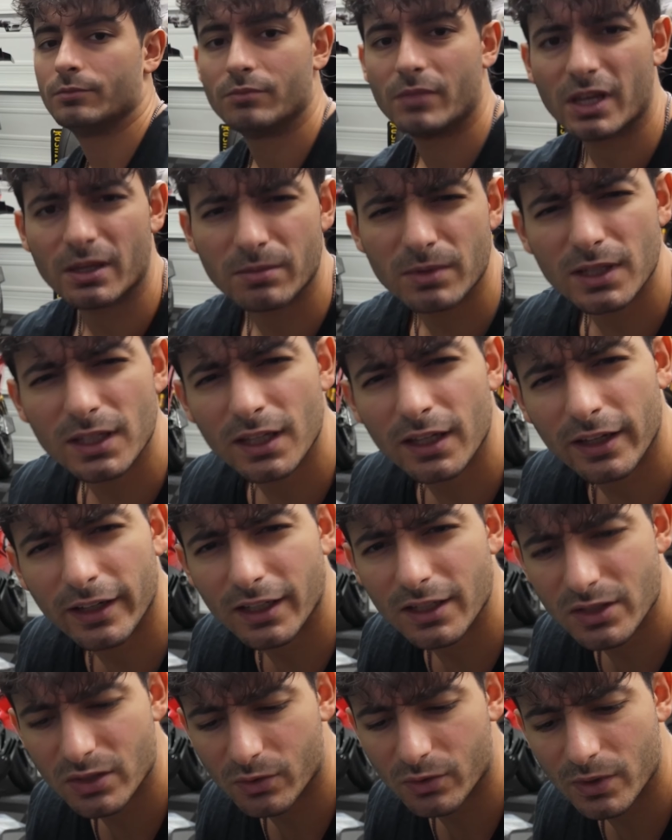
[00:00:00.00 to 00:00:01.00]
Maybe I
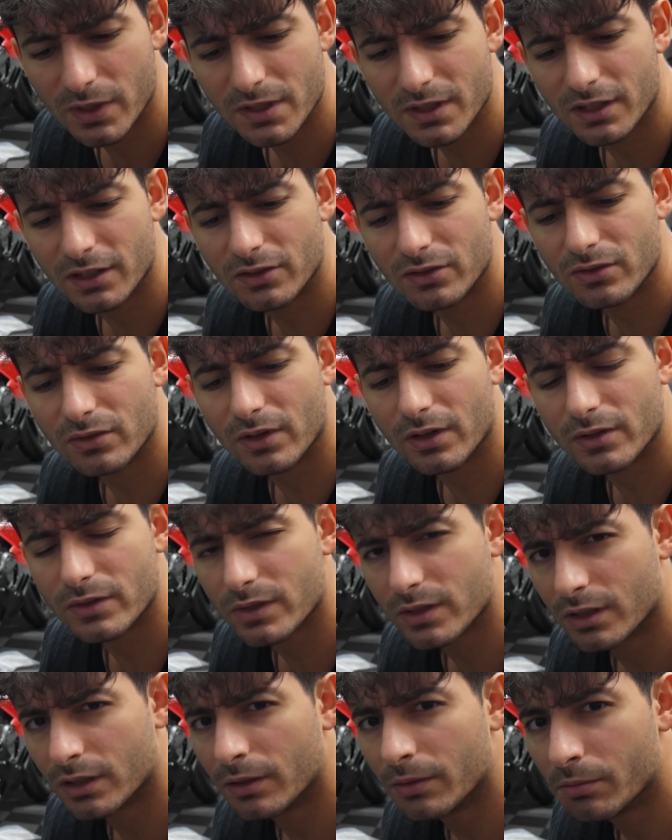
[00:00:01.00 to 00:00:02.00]
can squeeze in and do those.
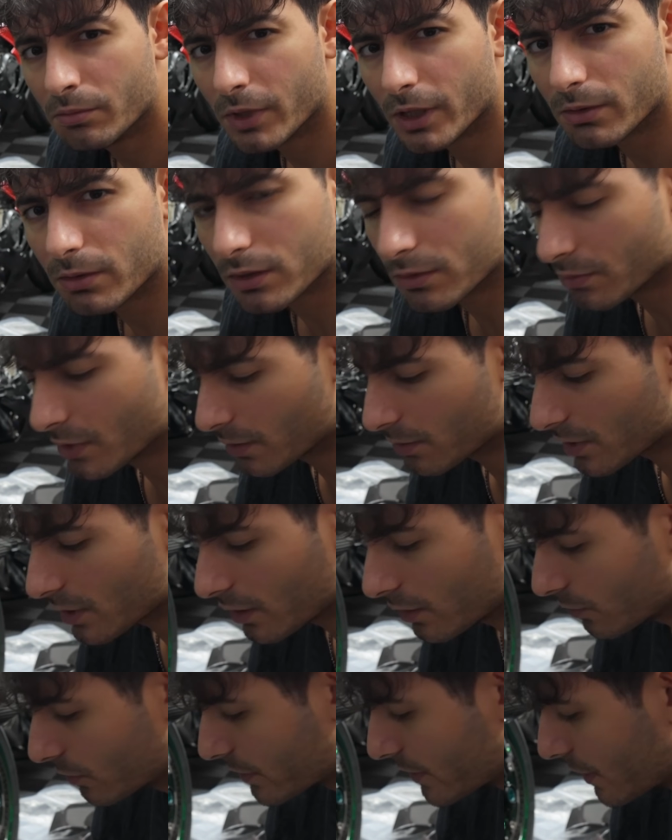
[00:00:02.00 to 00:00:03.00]
Maybe, maybe not,
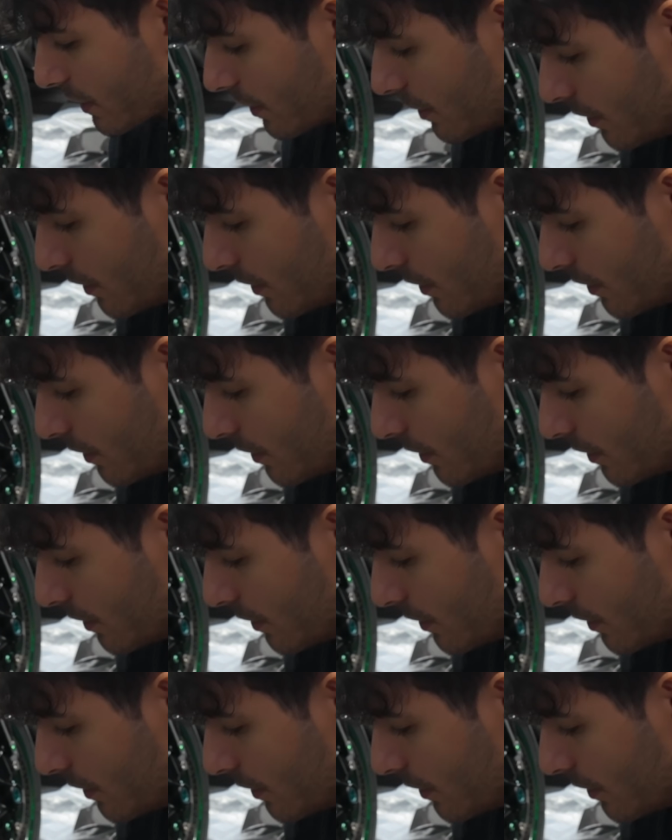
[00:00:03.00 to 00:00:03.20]
we'll see.